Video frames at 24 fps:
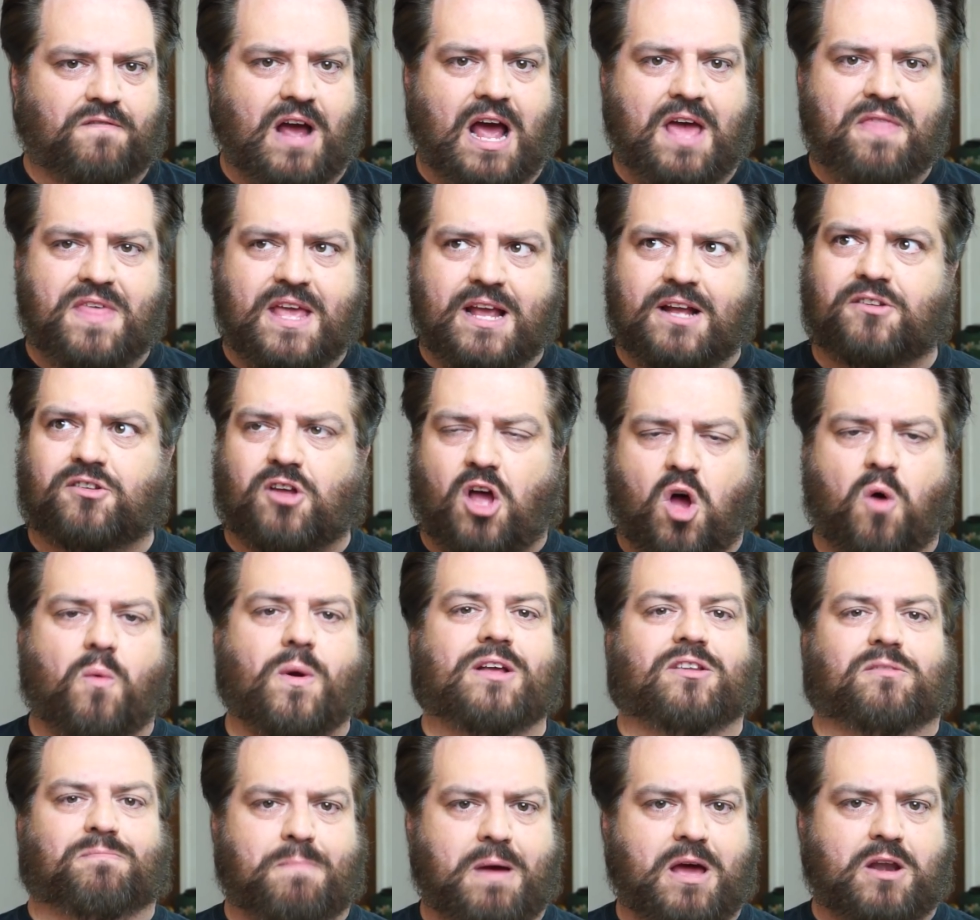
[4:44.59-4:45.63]
I think it's
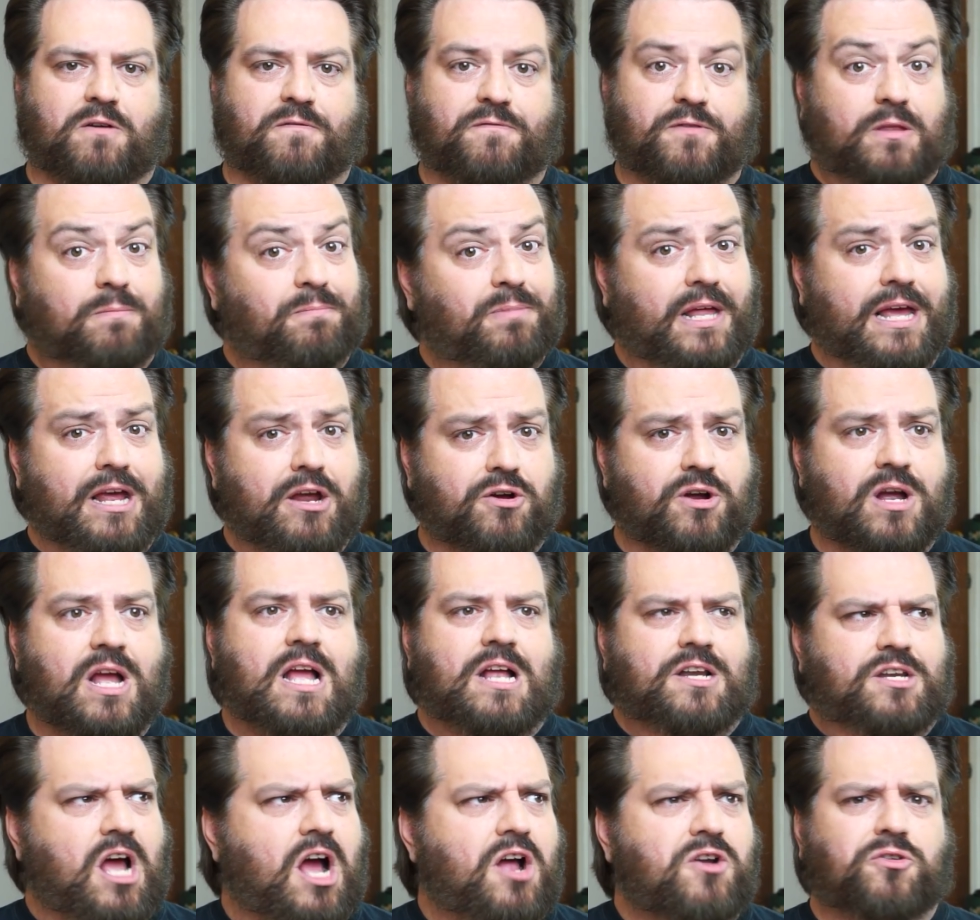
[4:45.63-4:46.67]
always better for the player
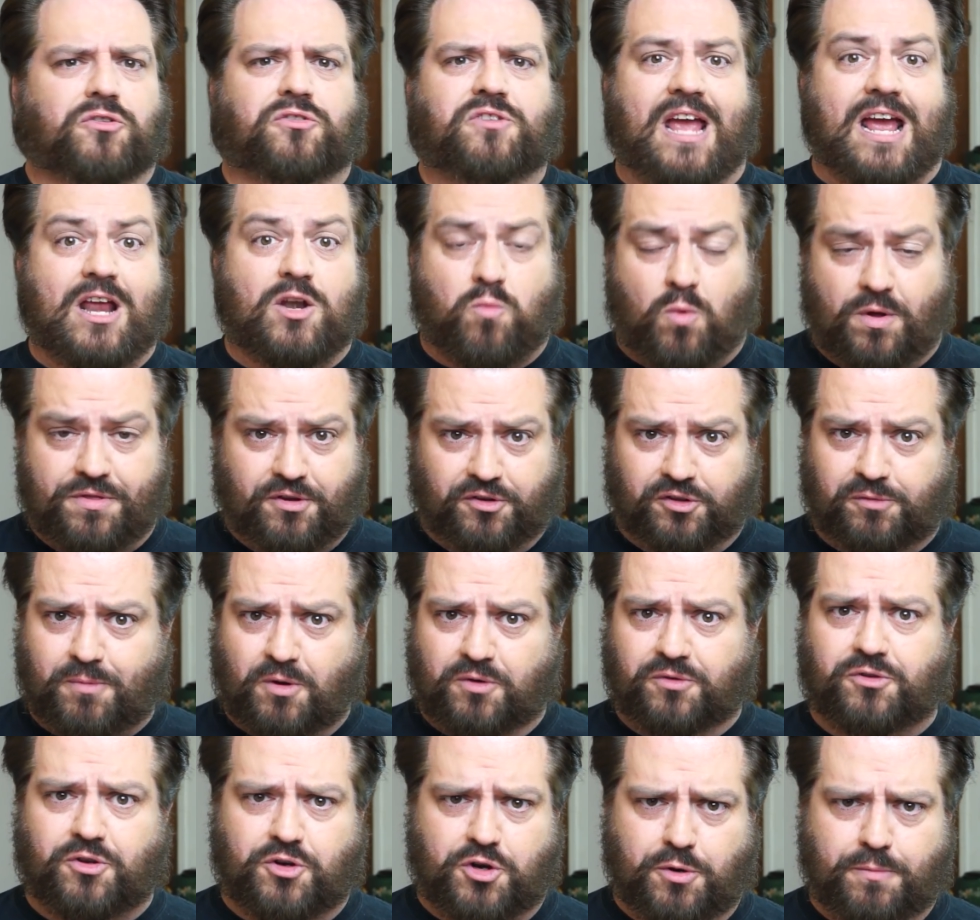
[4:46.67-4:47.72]
to understand what they're
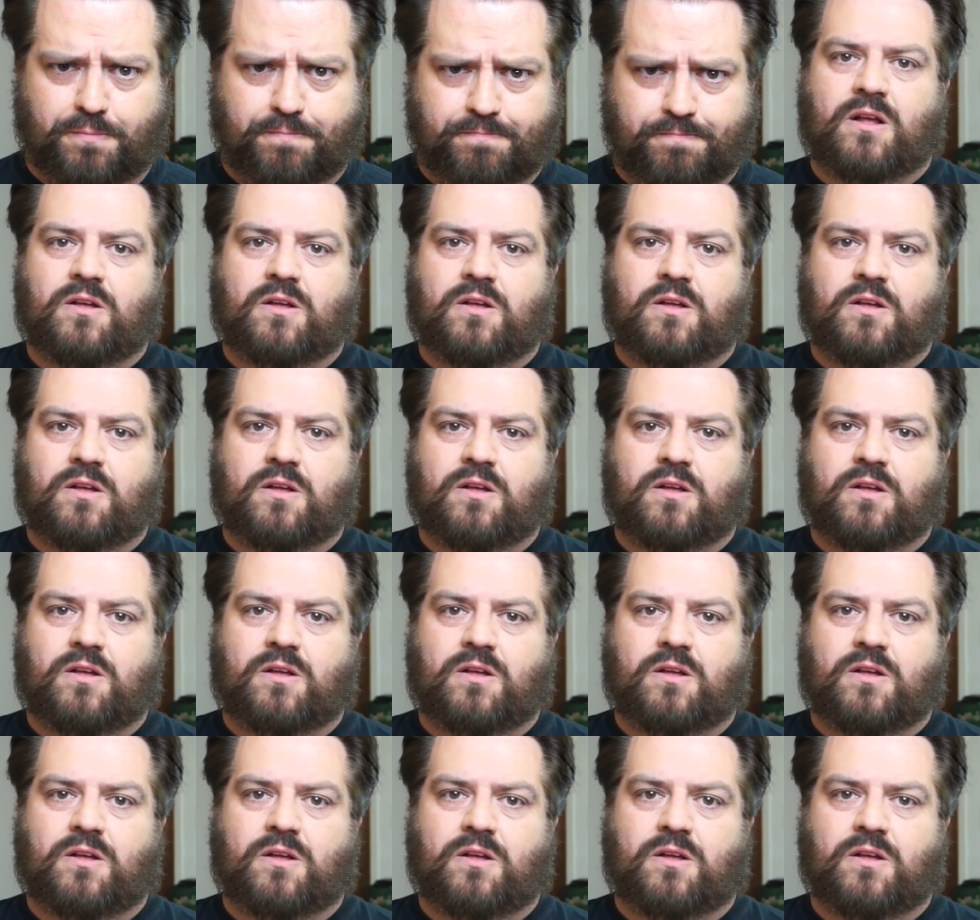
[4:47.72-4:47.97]
supposed to do.